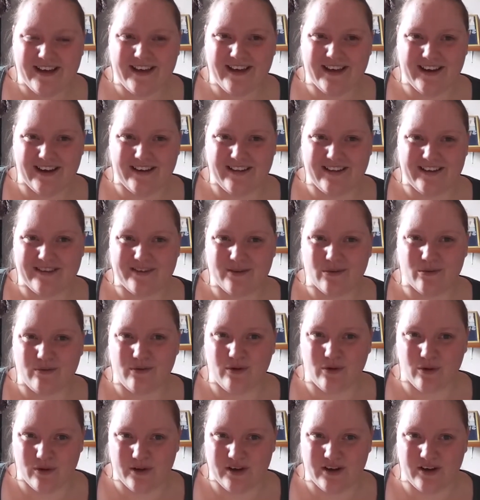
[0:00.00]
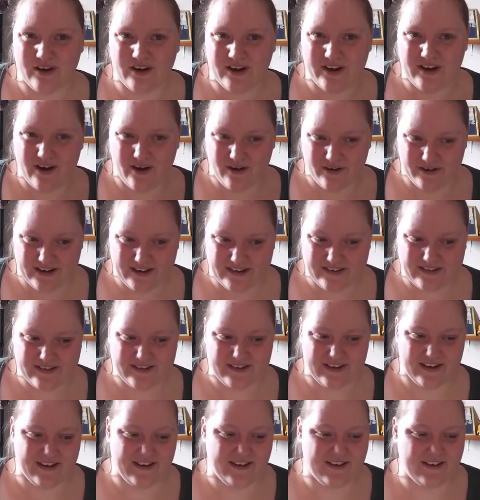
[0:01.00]
you know, they're sort of loyal and
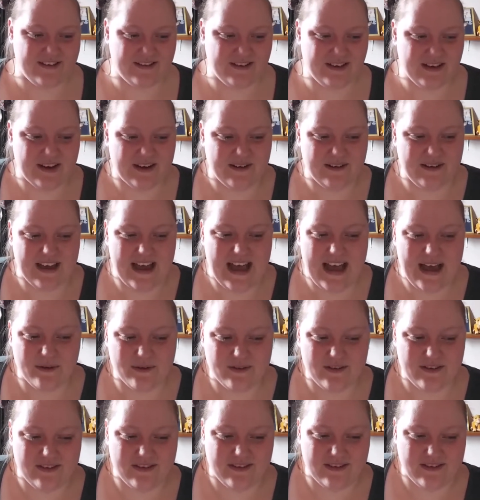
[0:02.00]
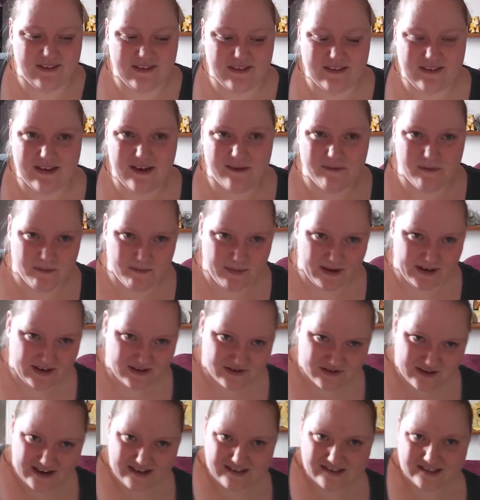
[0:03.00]
honest, and, you know, your house is determined by your
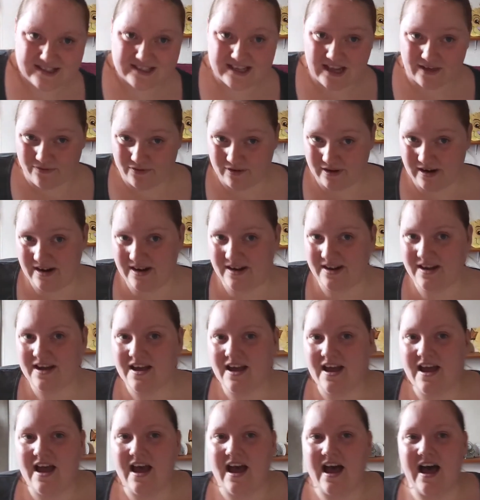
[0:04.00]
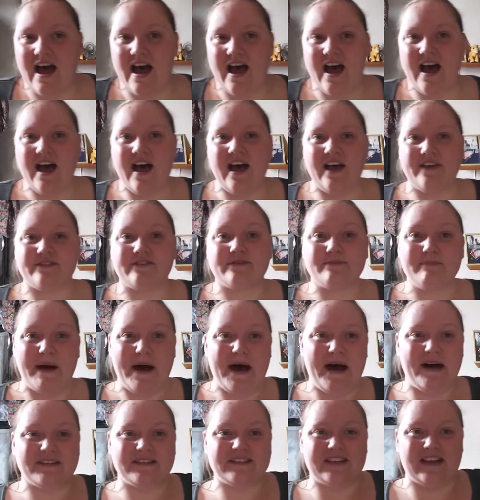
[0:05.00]
traits. Slytherin are
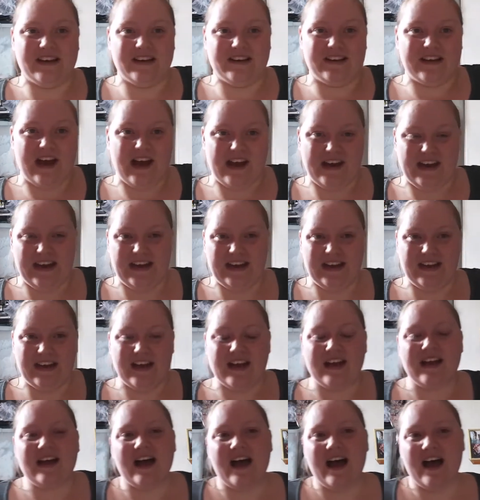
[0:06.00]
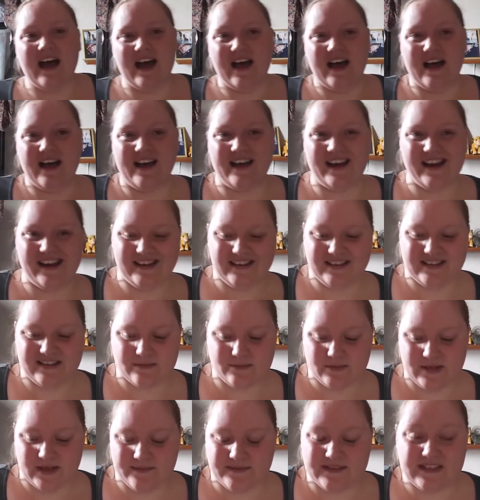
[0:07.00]
smart and cunning, and
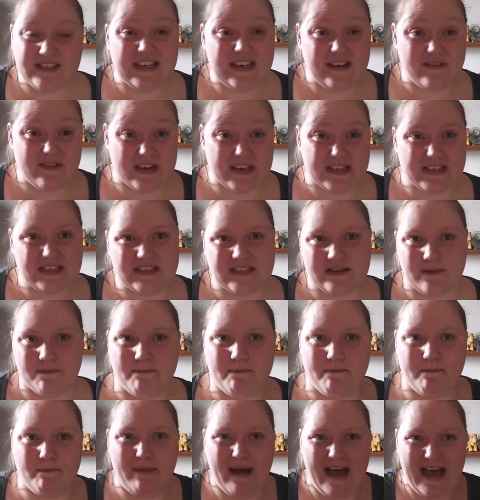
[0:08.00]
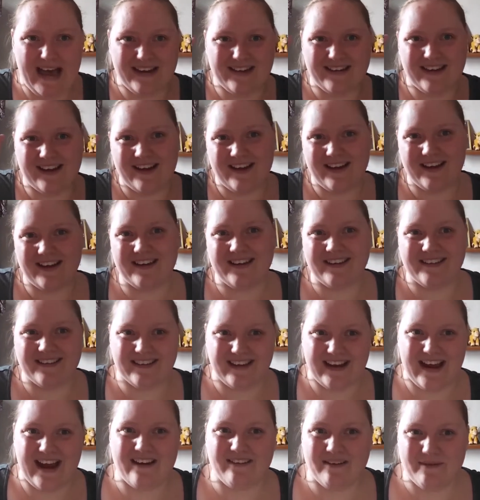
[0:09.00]
sometimes devious. The bad guys
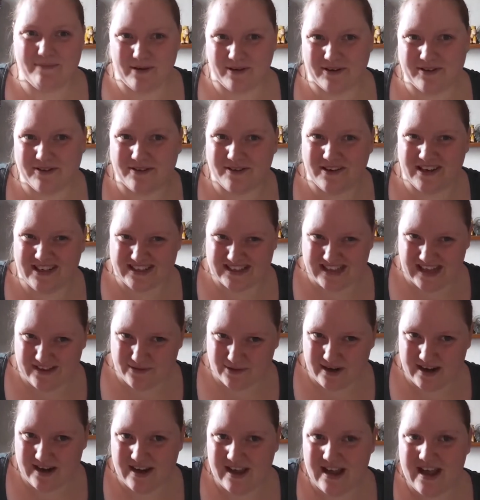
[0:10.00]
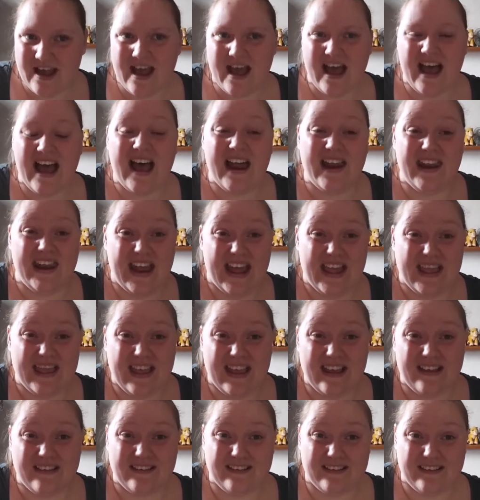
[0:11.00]
in Harry Potter are in Slytherin, and
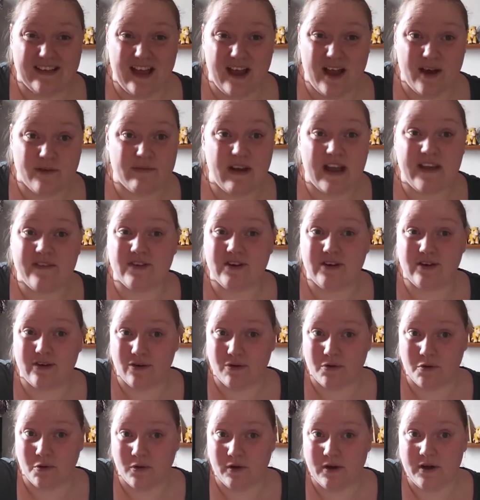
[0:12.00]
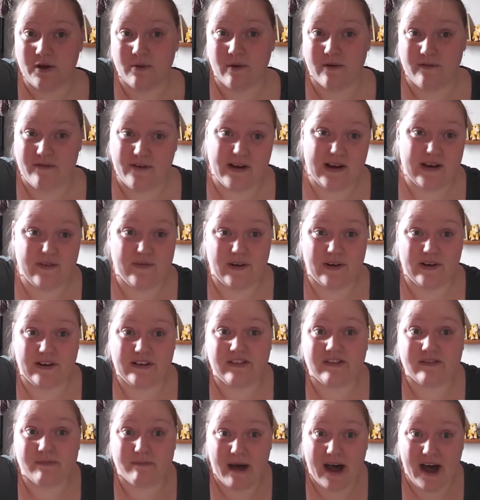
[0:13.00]
then there's Ravenclaw, who are very, very
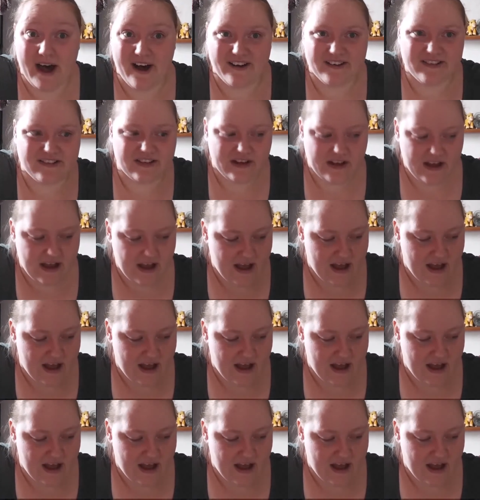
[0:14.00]
smart.